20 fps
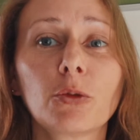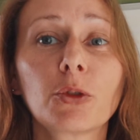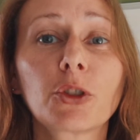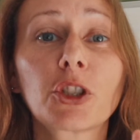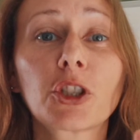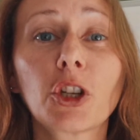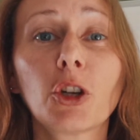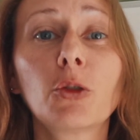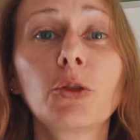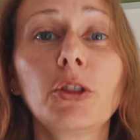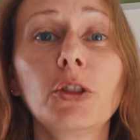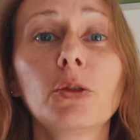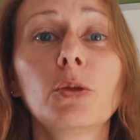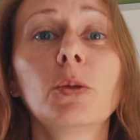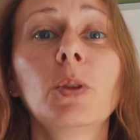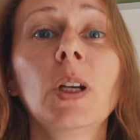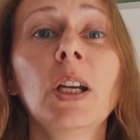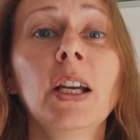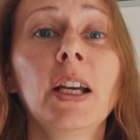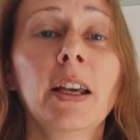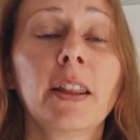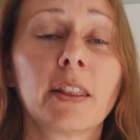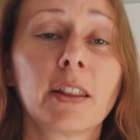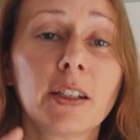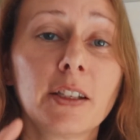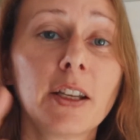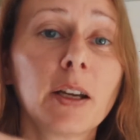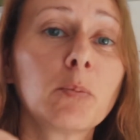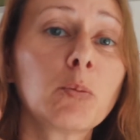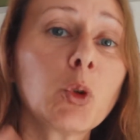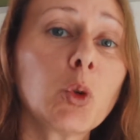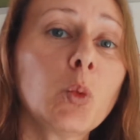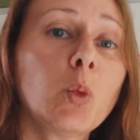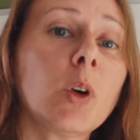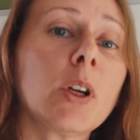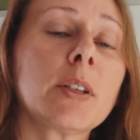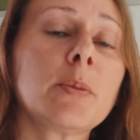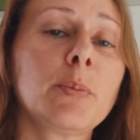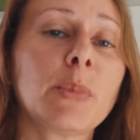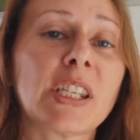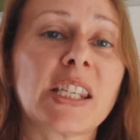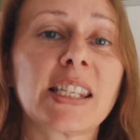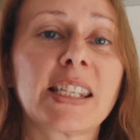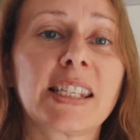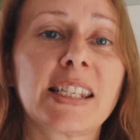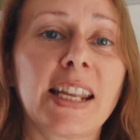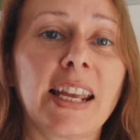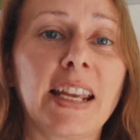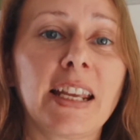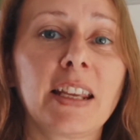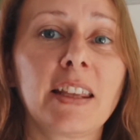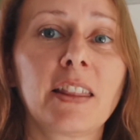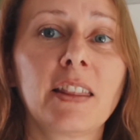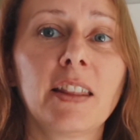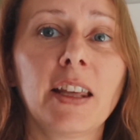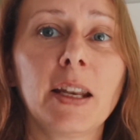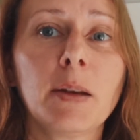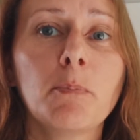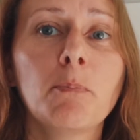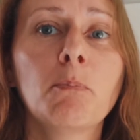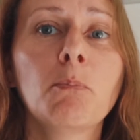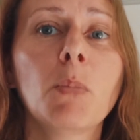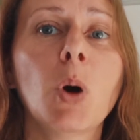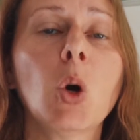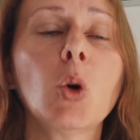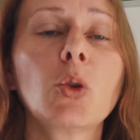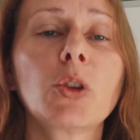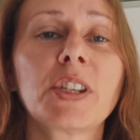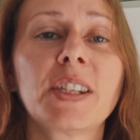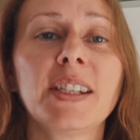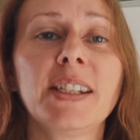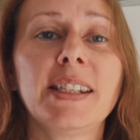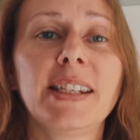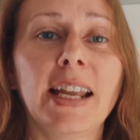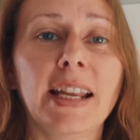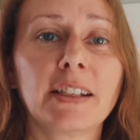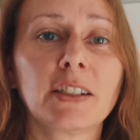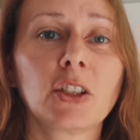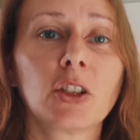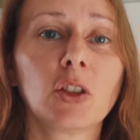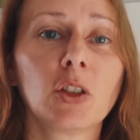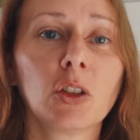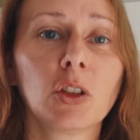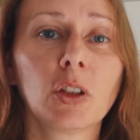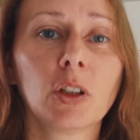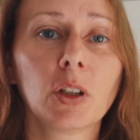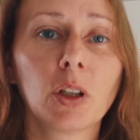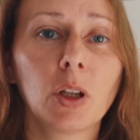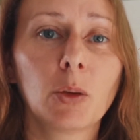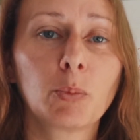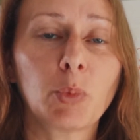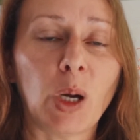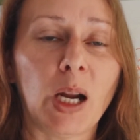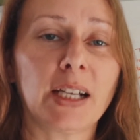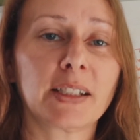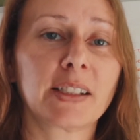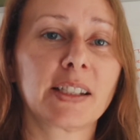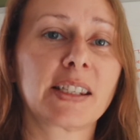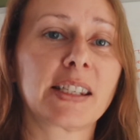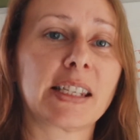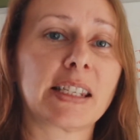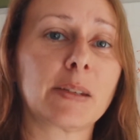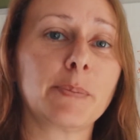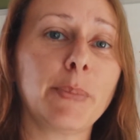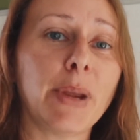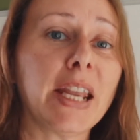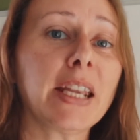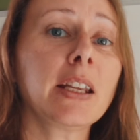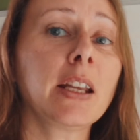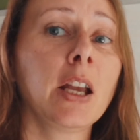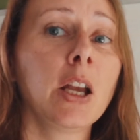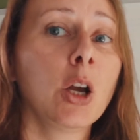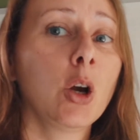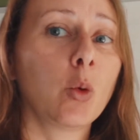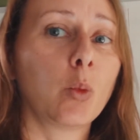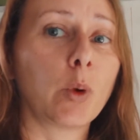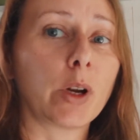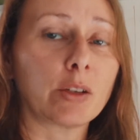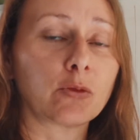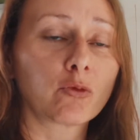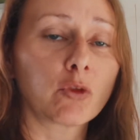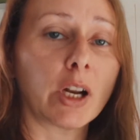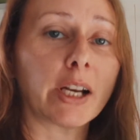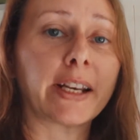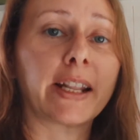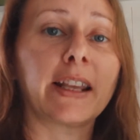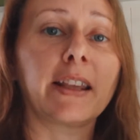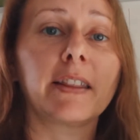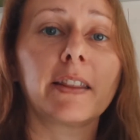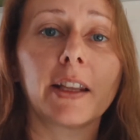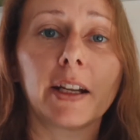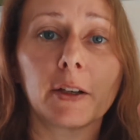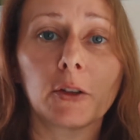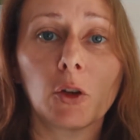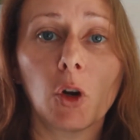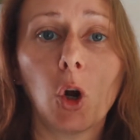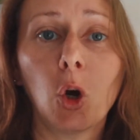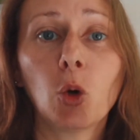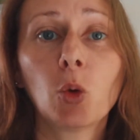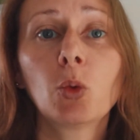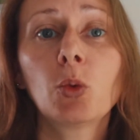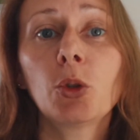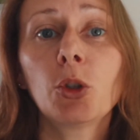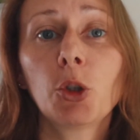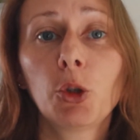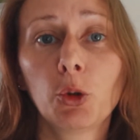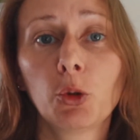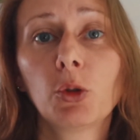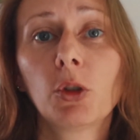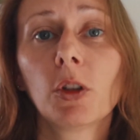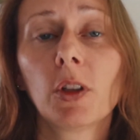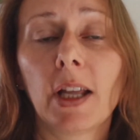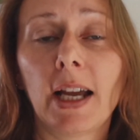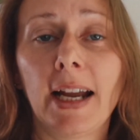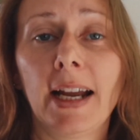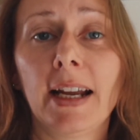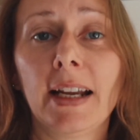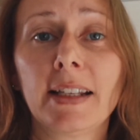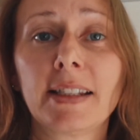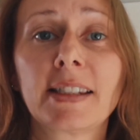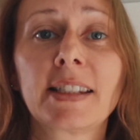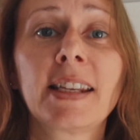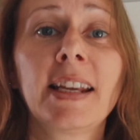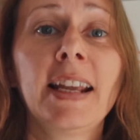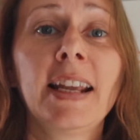show you the #1 mistake that most dental practices make when running their own Google Ads,